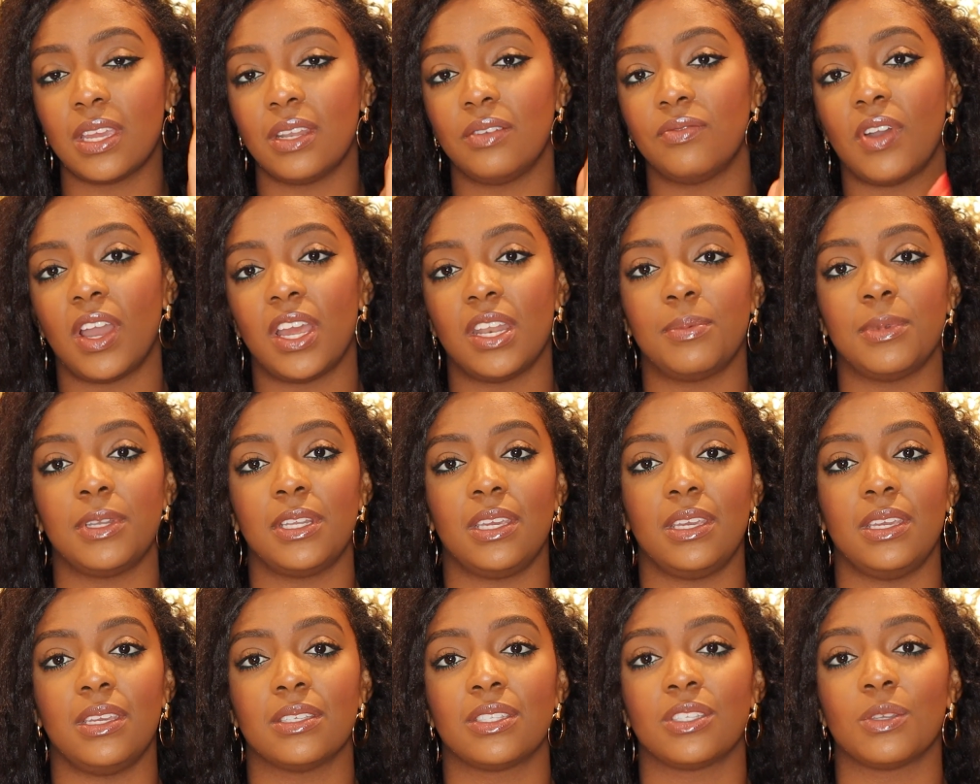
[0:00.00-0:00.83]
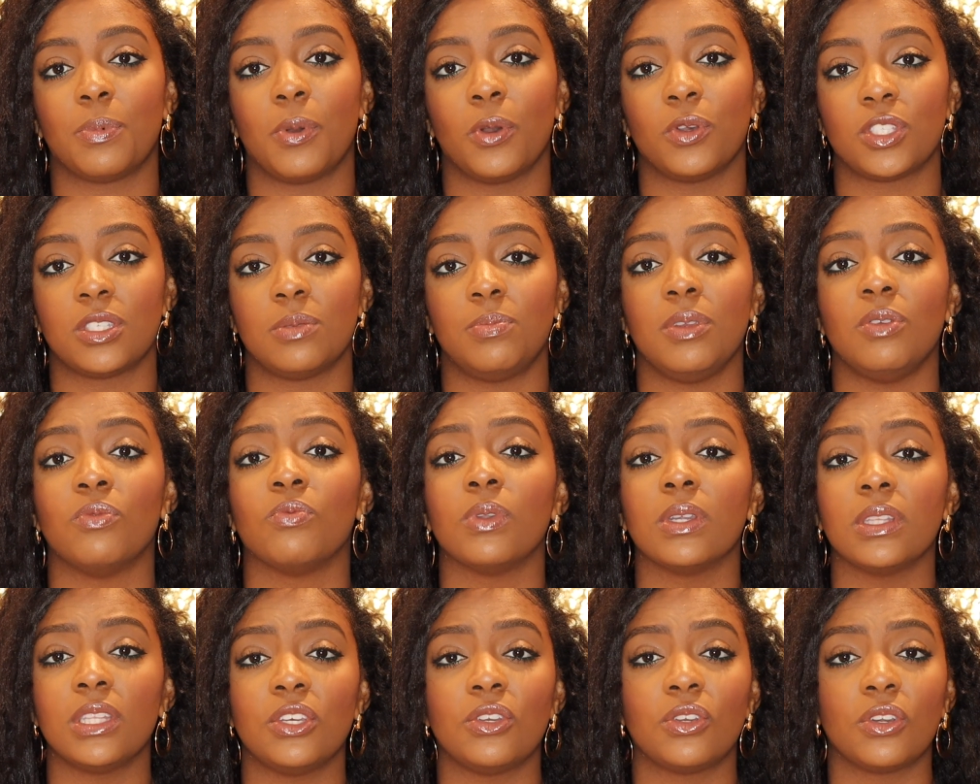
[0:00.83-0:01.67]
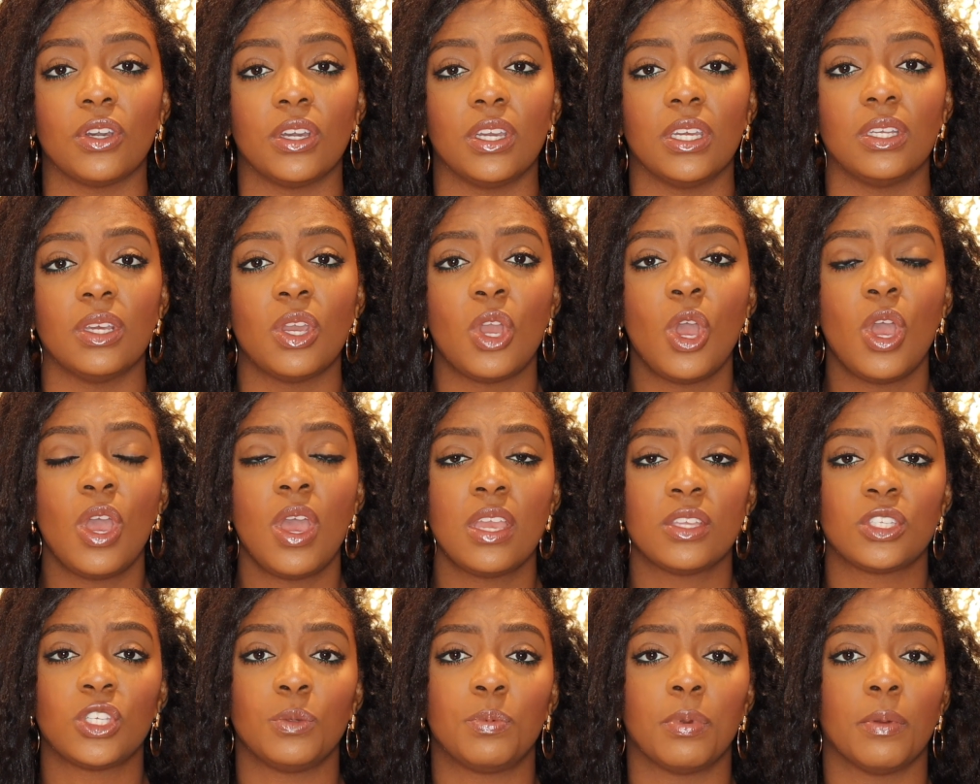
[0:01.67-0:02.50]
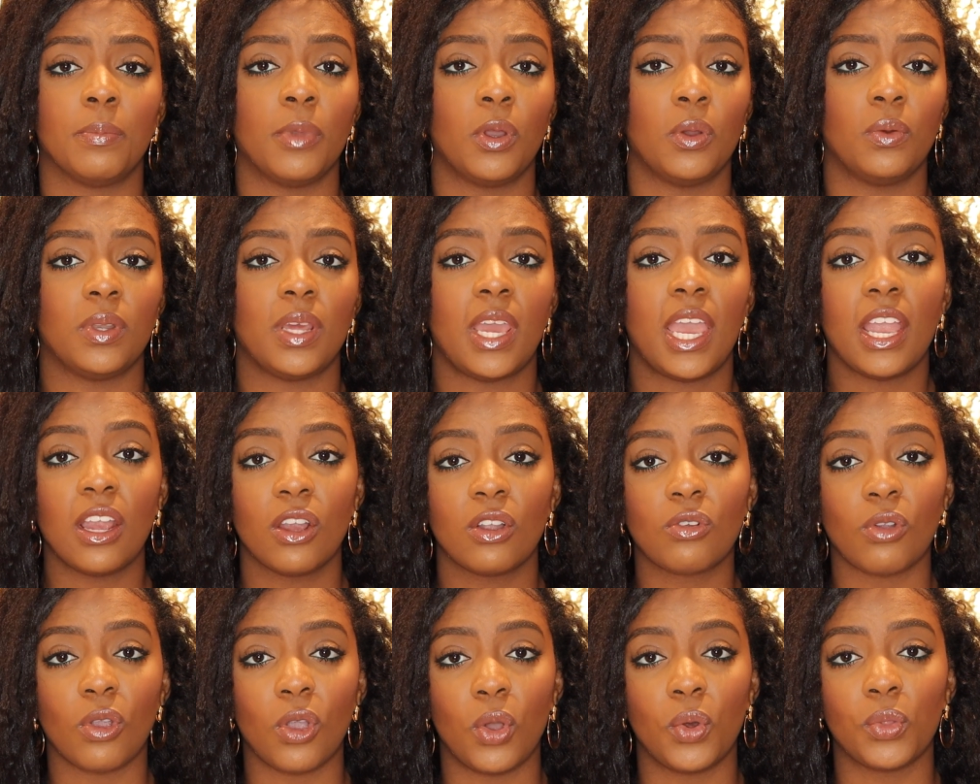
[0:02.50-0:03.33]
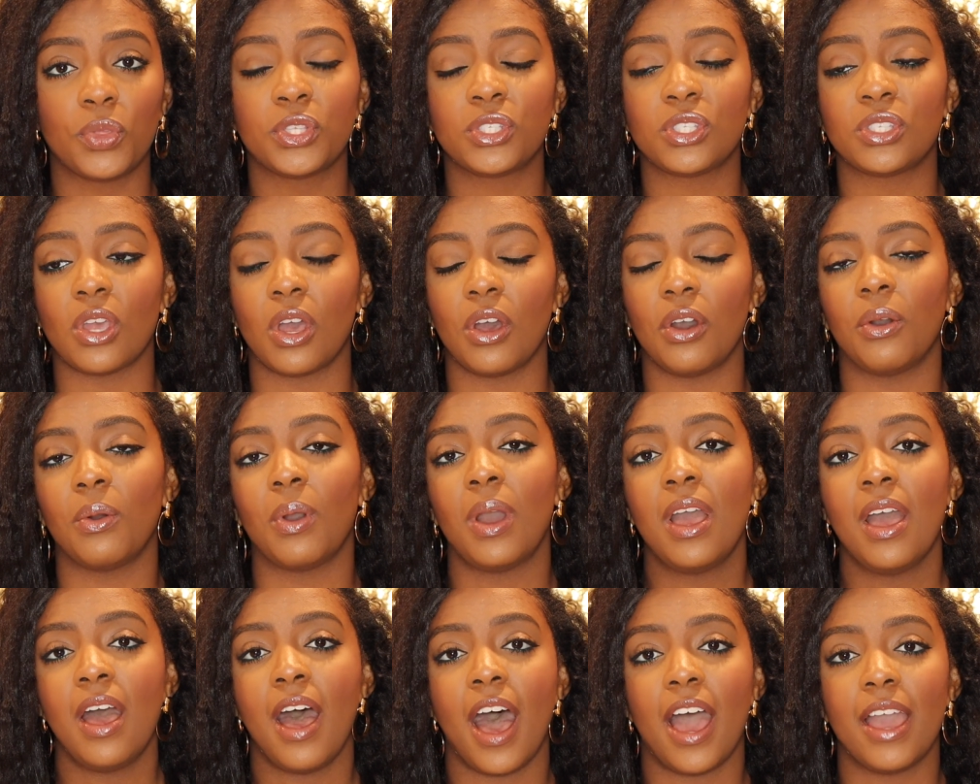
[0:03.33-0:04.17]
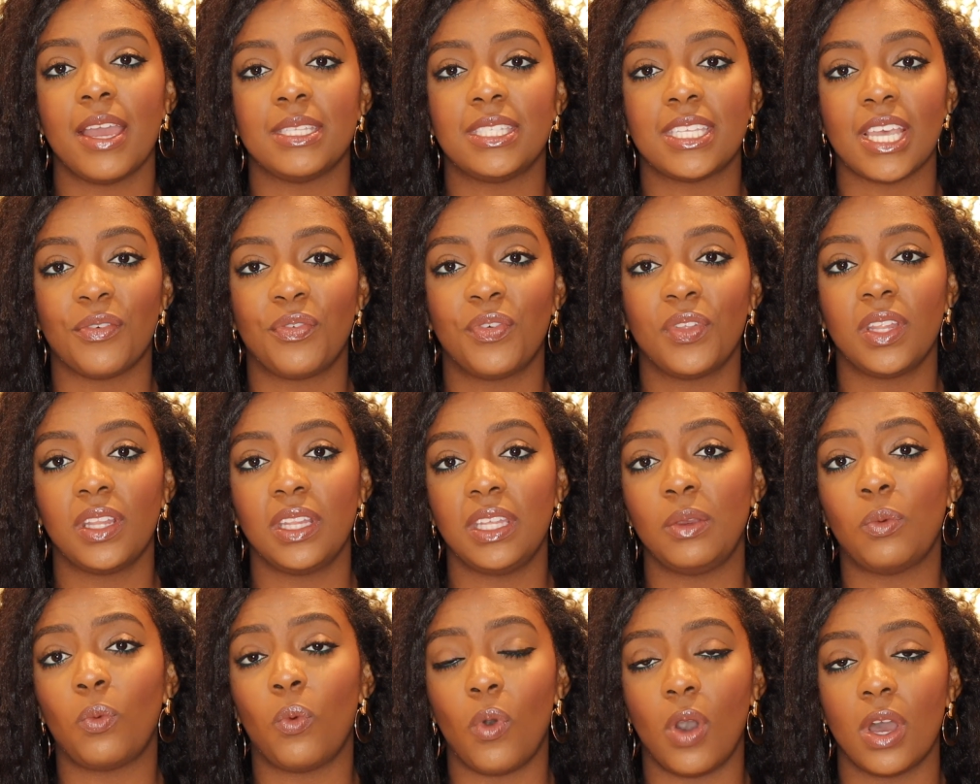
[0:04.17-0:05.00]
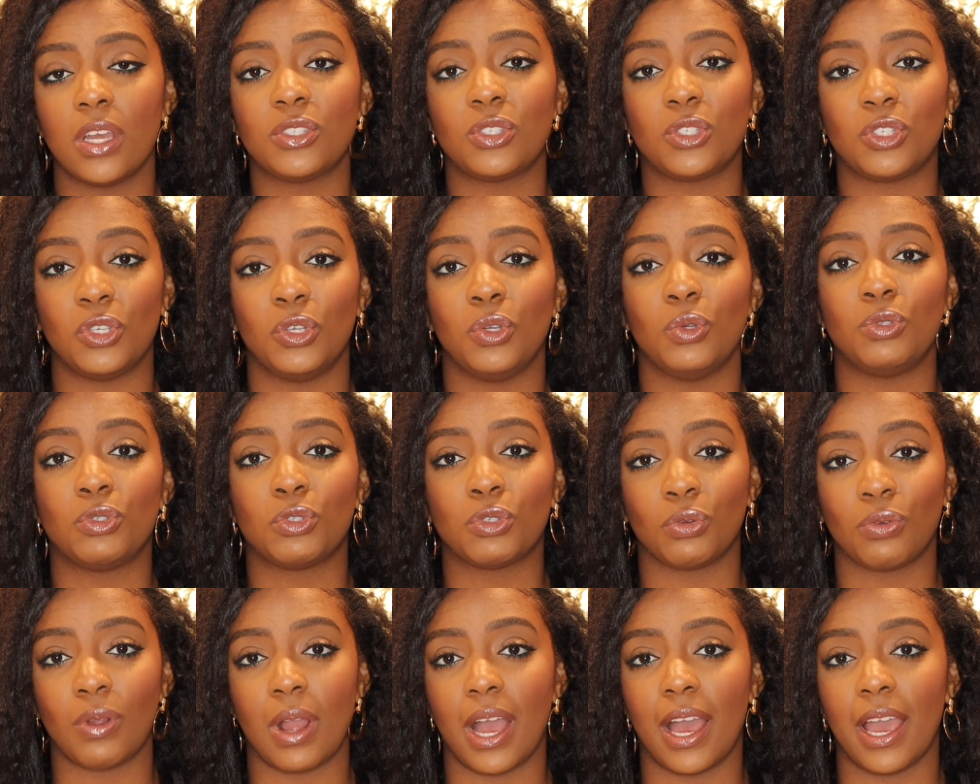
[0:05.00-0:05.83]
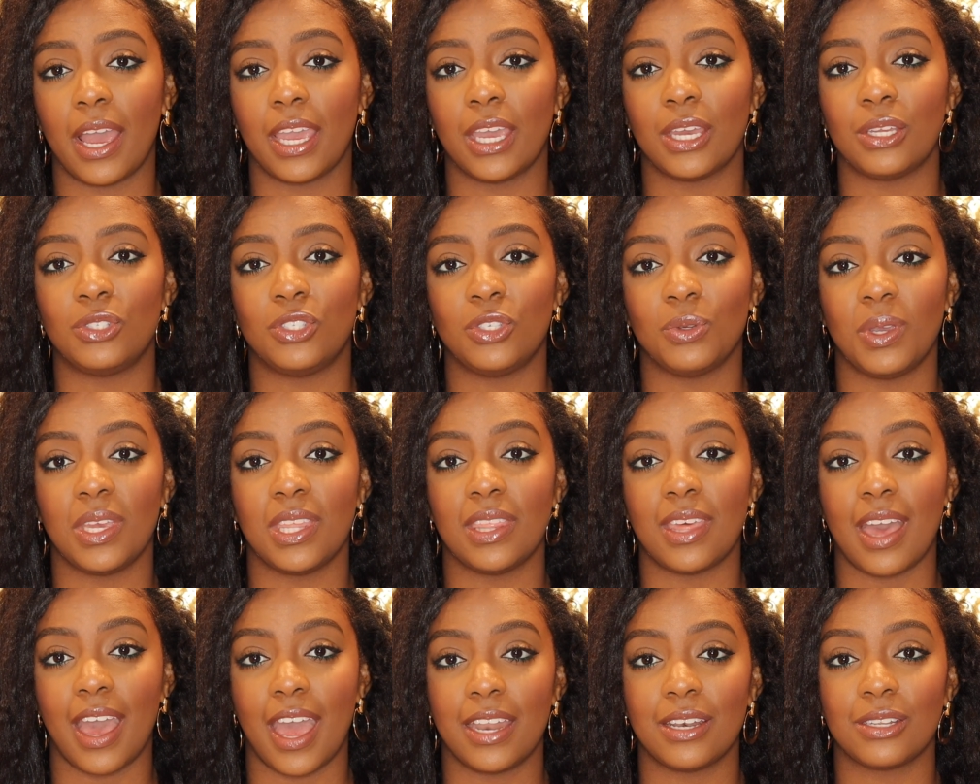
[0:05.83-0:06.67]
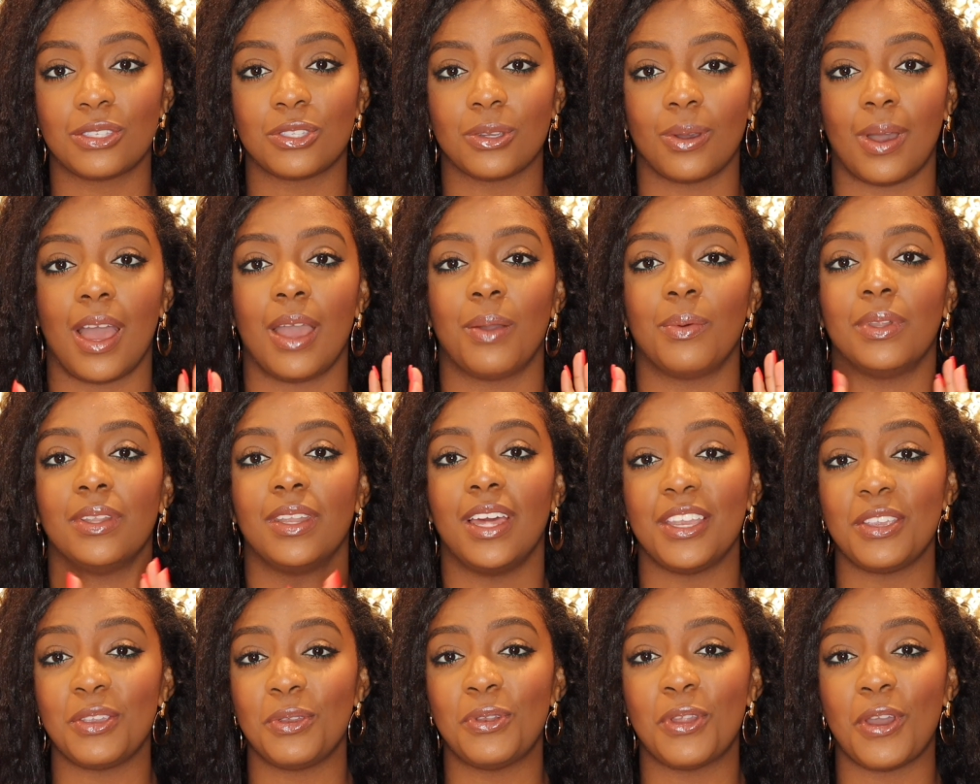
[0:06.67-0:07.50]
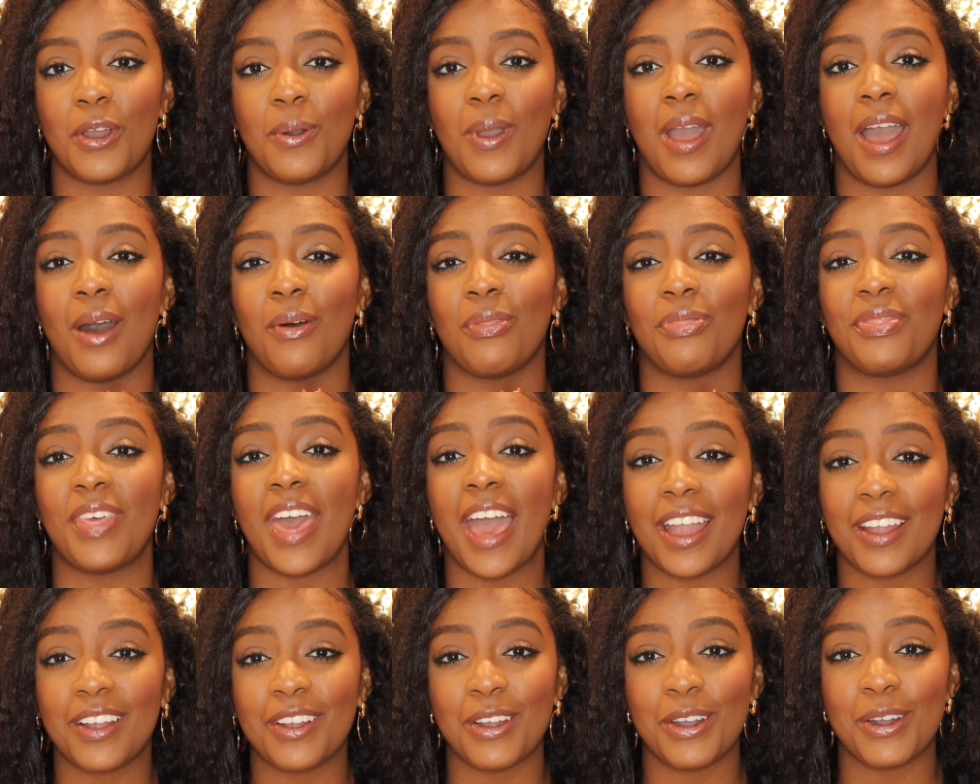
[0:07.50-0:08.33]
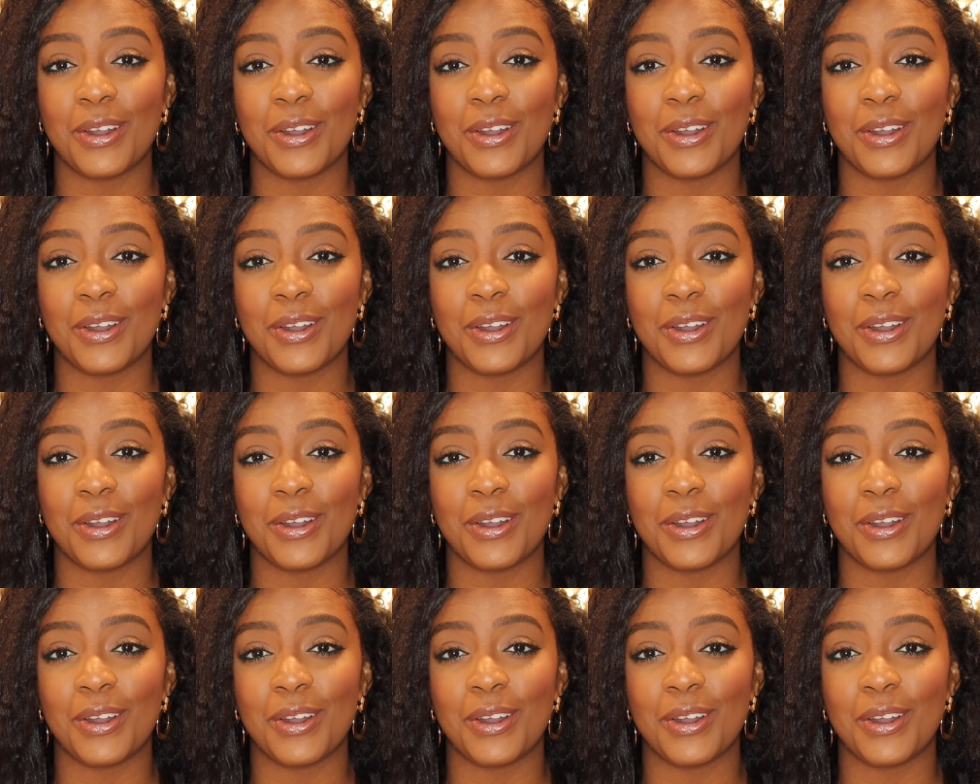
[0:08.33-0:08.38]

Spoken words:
And vitamin E is supposed to be really good to promote hair growth. So I definitely want to try doing that. So I will let you know how that